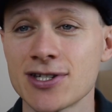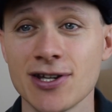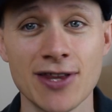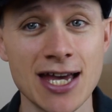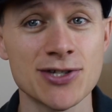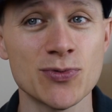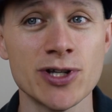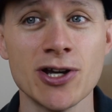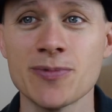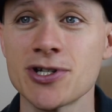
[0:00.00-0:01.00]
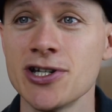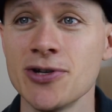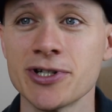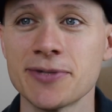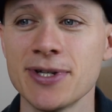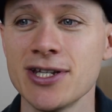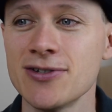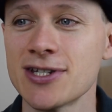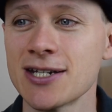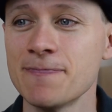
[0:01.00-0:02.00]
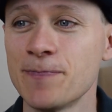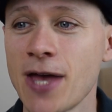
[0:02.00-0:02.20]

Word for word: So that's what the option you want to be using.